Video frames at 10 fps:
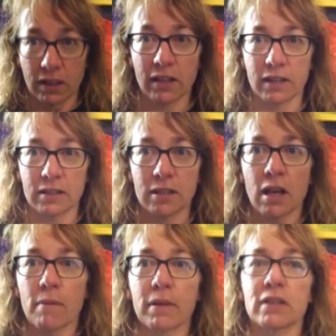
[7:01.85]
the kids
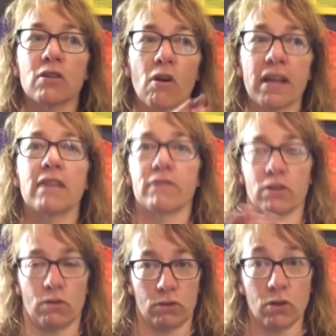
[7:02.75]
because I
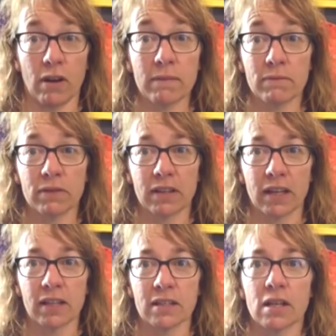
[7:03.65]
haven't got time for
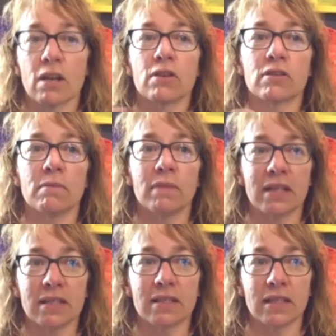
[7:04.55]
that. So
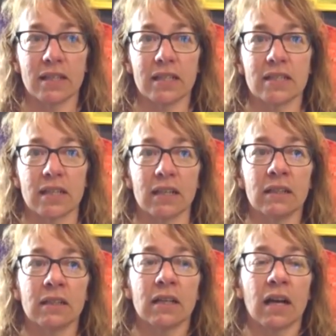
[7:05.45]
me as a
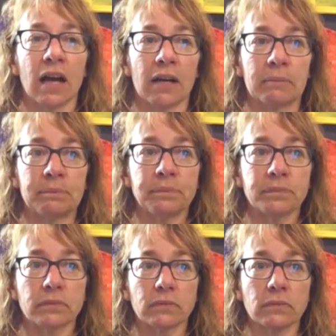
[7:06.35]
leader, I
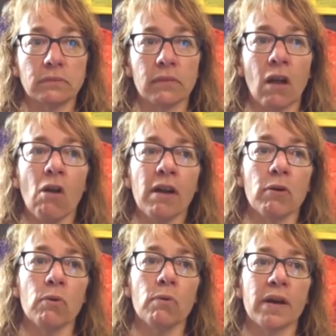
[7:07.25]

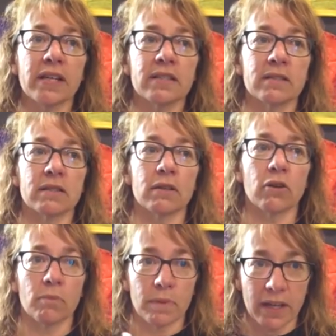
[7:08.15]
always
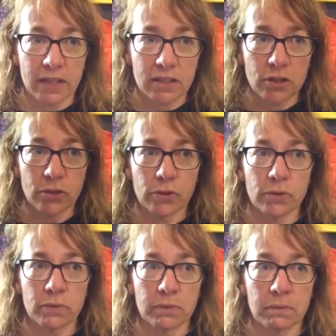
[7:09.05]
go back
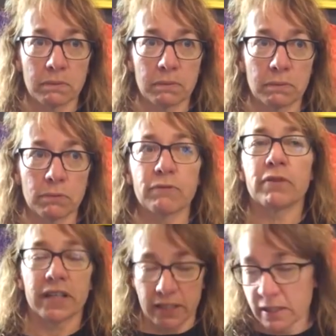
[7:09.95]
to
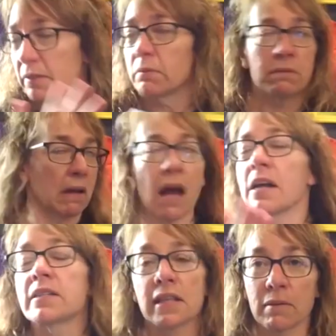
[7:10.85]
reflect,
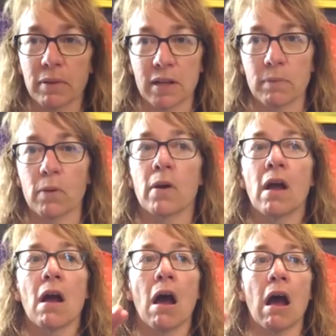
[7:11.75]
asking people.
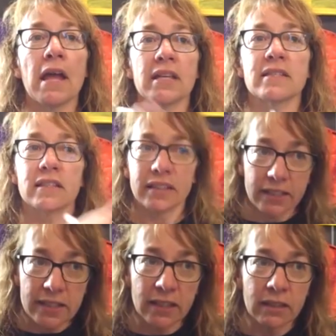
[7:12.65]
As a
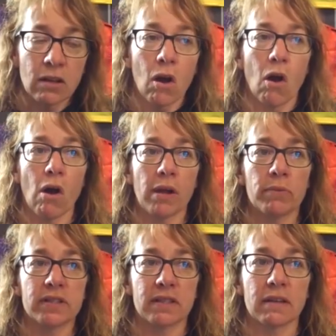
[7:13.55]
leader, I
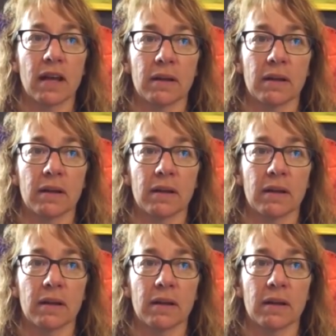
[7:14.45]
was